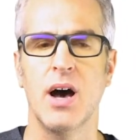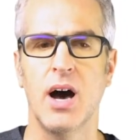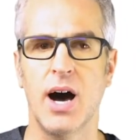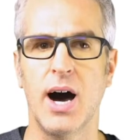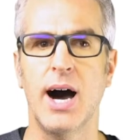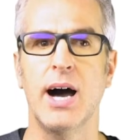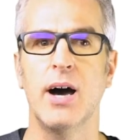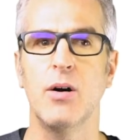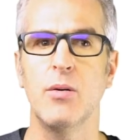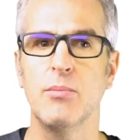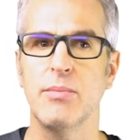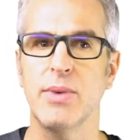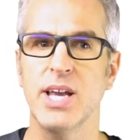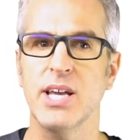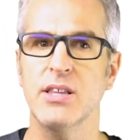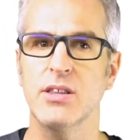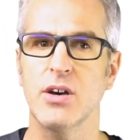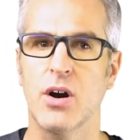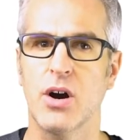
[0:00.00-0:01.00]
I'll
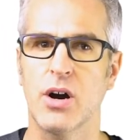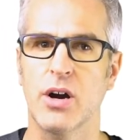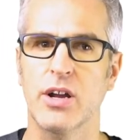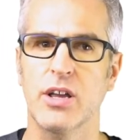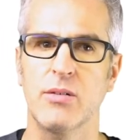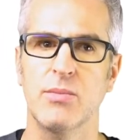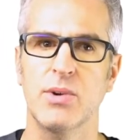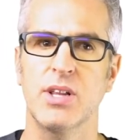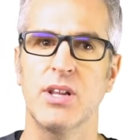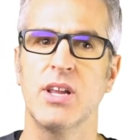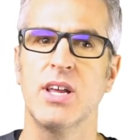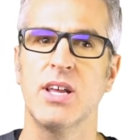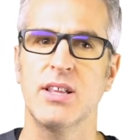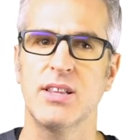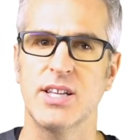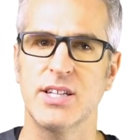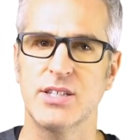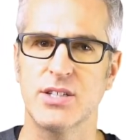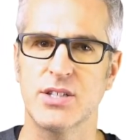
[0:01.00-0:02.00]
make the argument
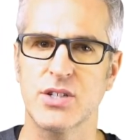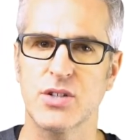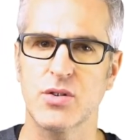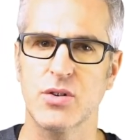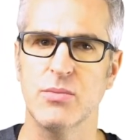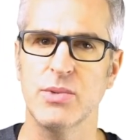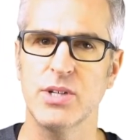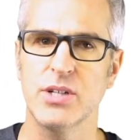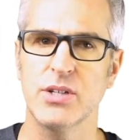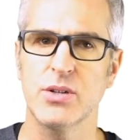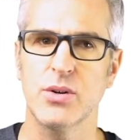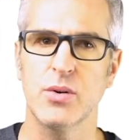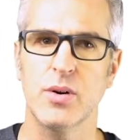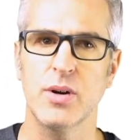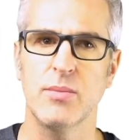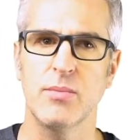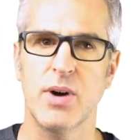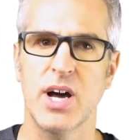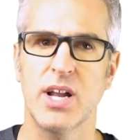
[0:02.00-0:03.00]
that
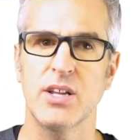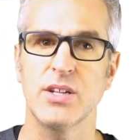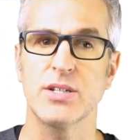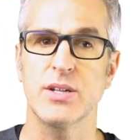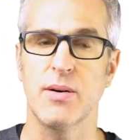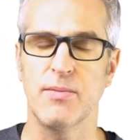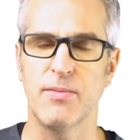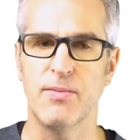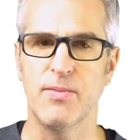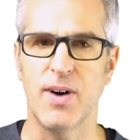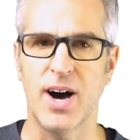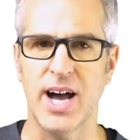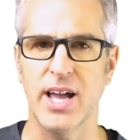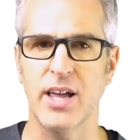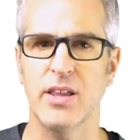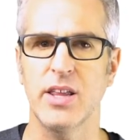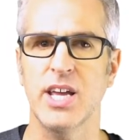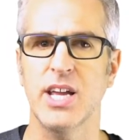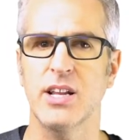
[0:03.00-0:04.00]
discriminatory models
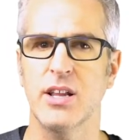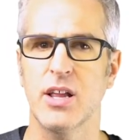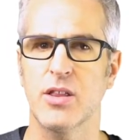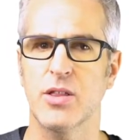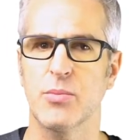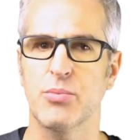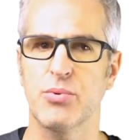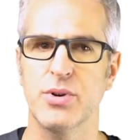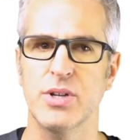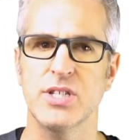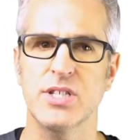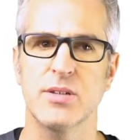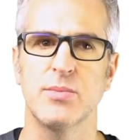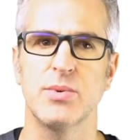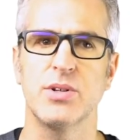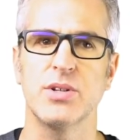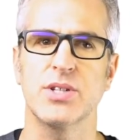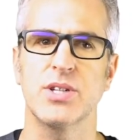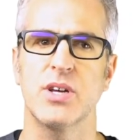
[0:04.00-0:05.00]
violate the
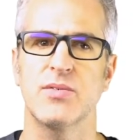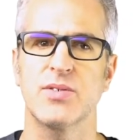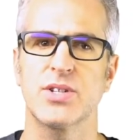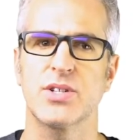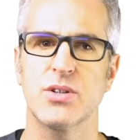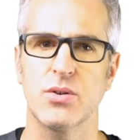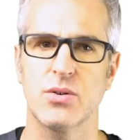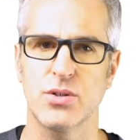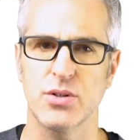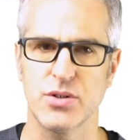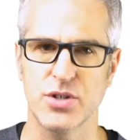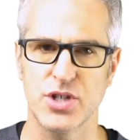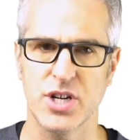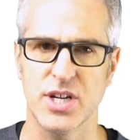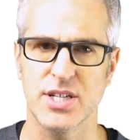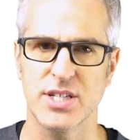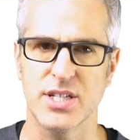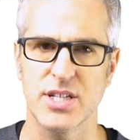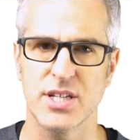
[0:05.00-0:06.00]
principles of social
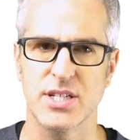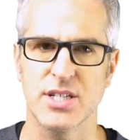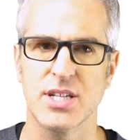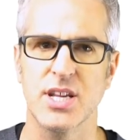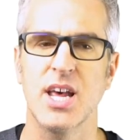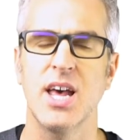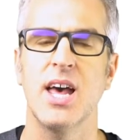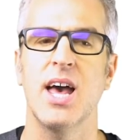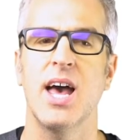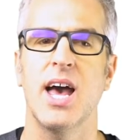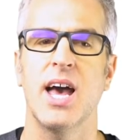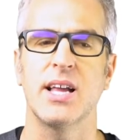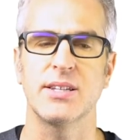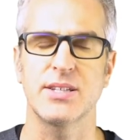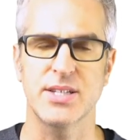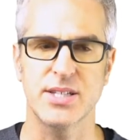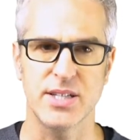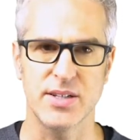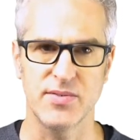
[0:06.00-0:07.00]
justice
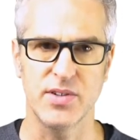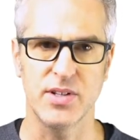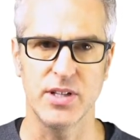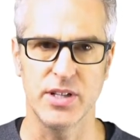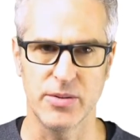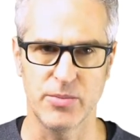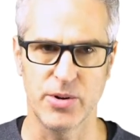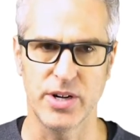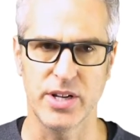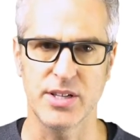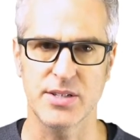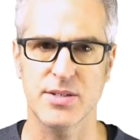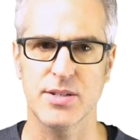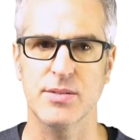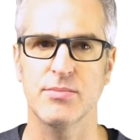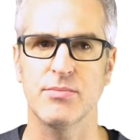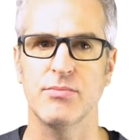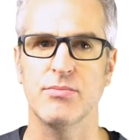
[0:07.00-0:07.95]
and civil liberties.